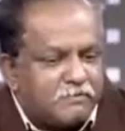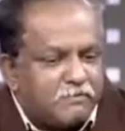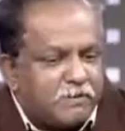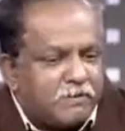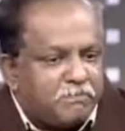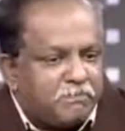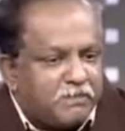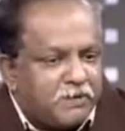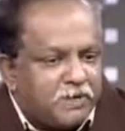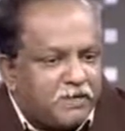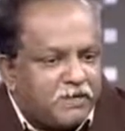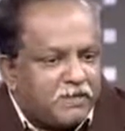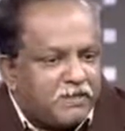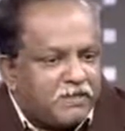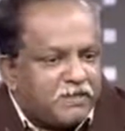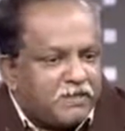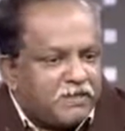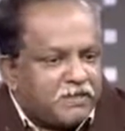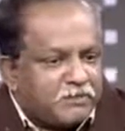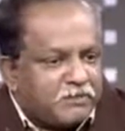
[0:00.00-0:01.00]
people
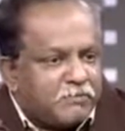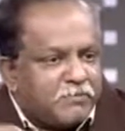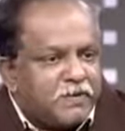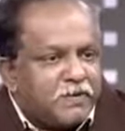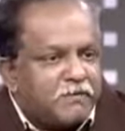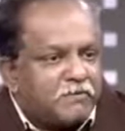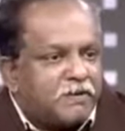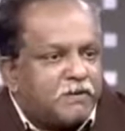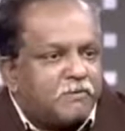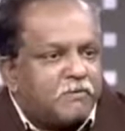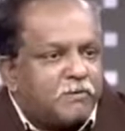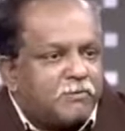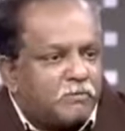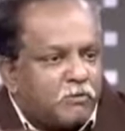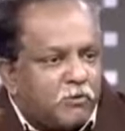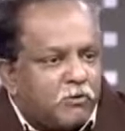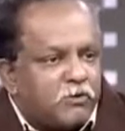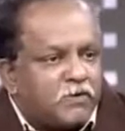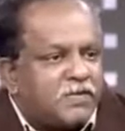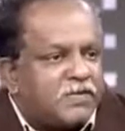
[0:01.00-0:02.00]
to be
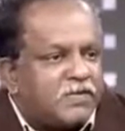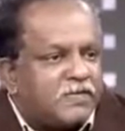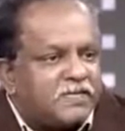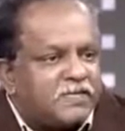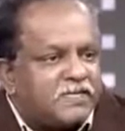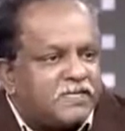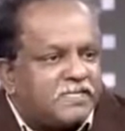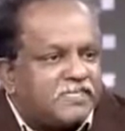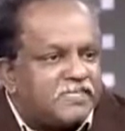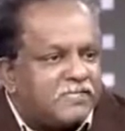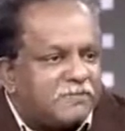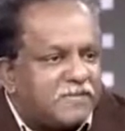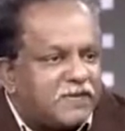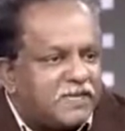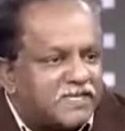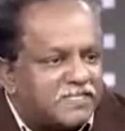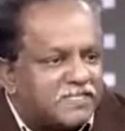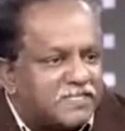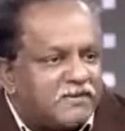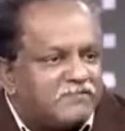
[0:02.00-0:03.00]
more
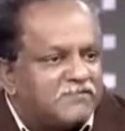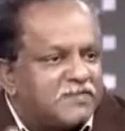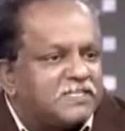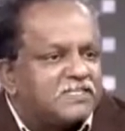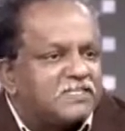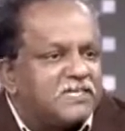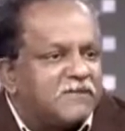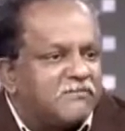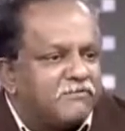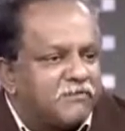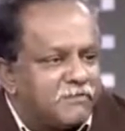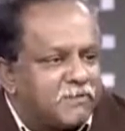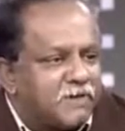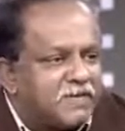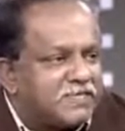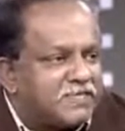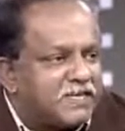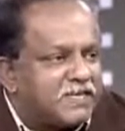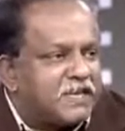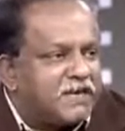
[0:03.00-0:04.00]
dissemination of this
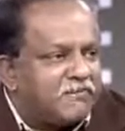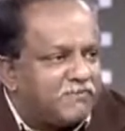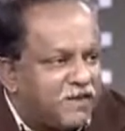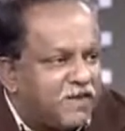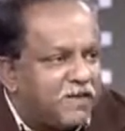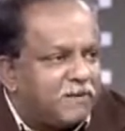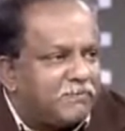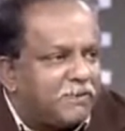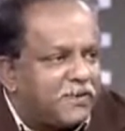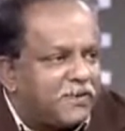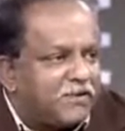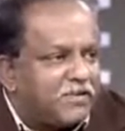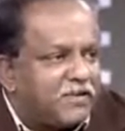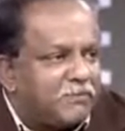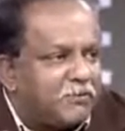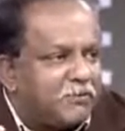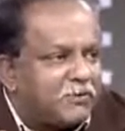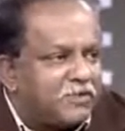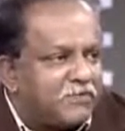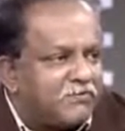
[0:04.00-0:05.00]
information. Availability
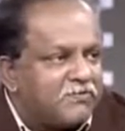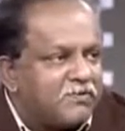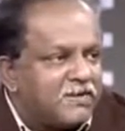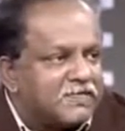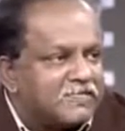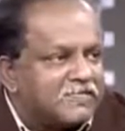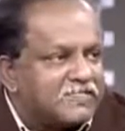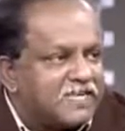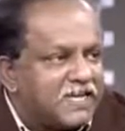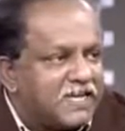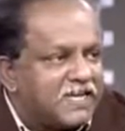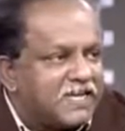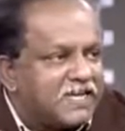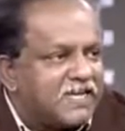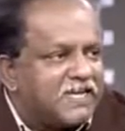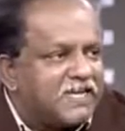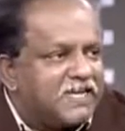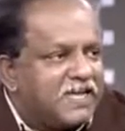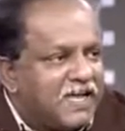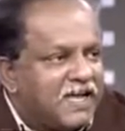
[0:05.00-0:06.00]
about the FASTag
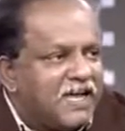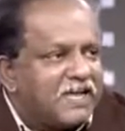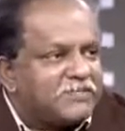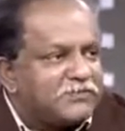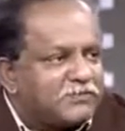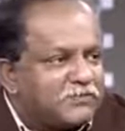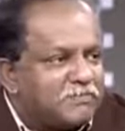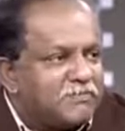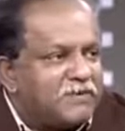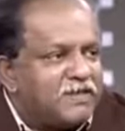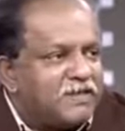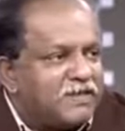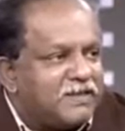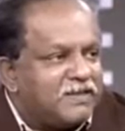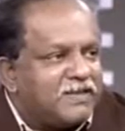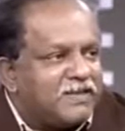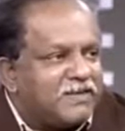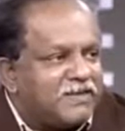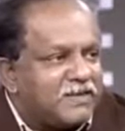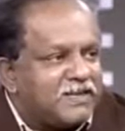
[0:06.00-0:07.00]
has to
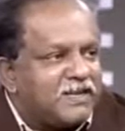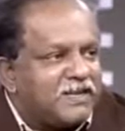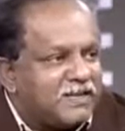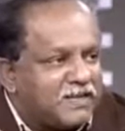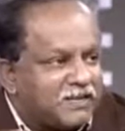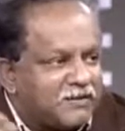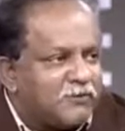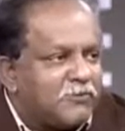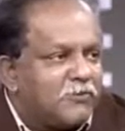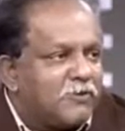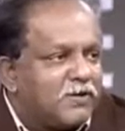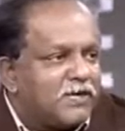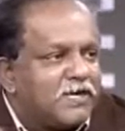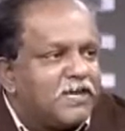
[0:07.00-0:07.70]
be told